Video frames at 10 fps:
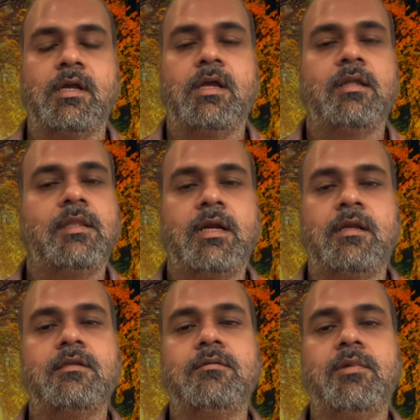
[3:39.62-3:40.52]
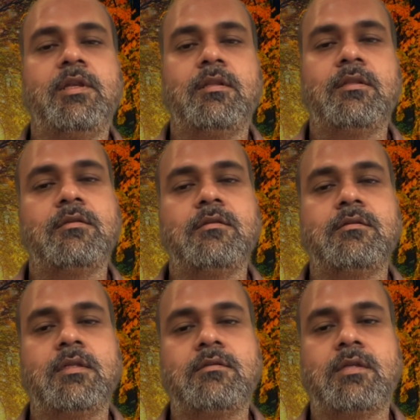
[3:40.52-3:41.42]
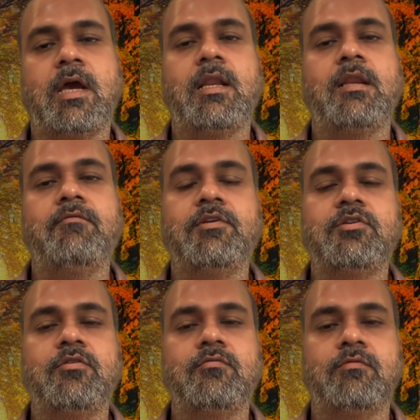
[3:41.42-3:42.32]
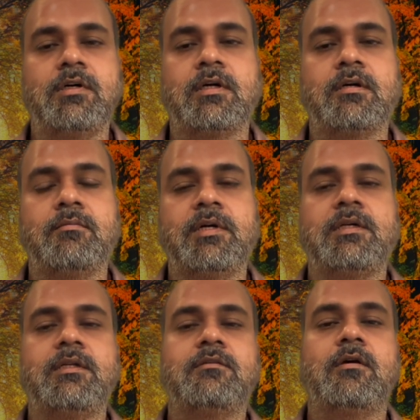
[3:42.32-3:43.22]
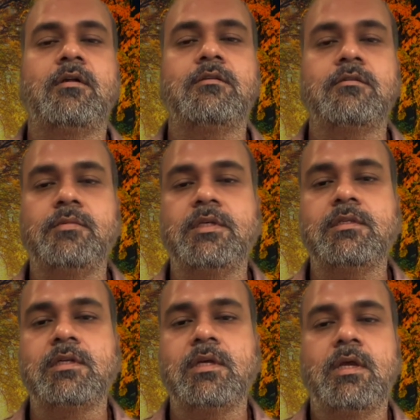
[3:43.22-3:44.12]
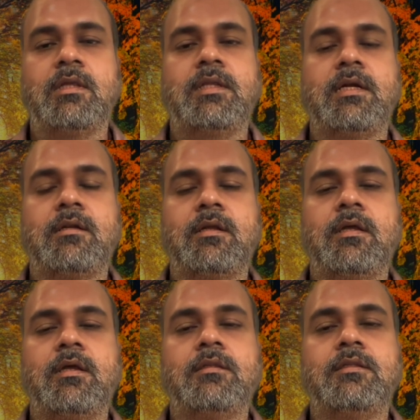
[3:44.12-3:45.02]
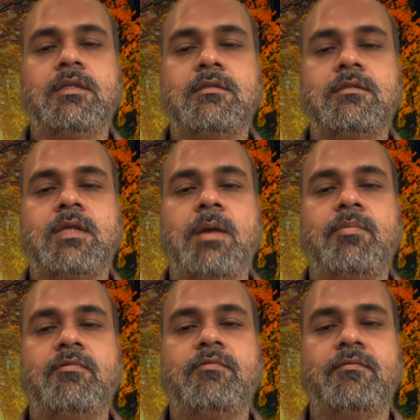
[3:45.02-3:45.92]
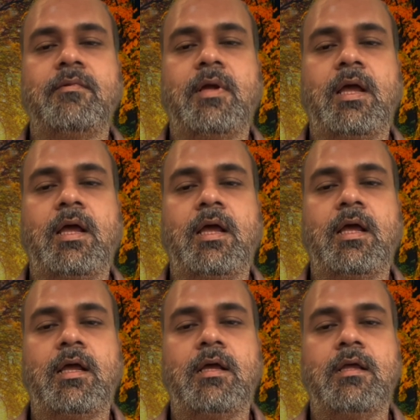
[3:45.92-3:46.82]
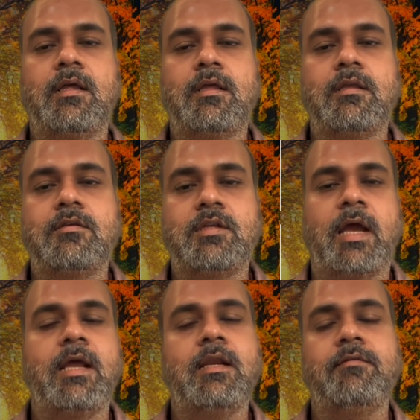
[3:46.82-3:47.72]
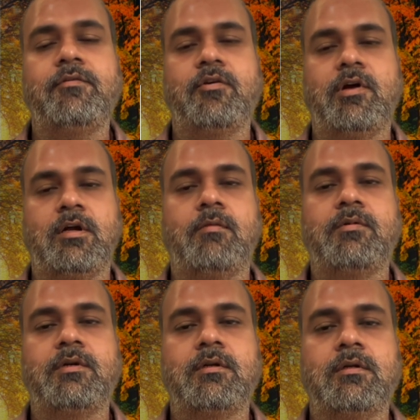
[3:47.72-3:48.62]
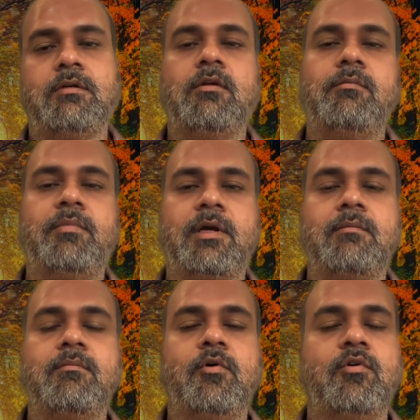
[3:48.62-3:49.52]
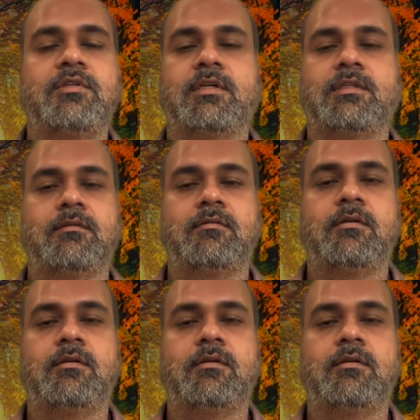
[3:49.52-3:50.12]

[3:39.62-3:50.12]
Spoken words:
that doesn't mean this is the style in which you work, but this also means that this type of style, if you adopt, you will become more successful.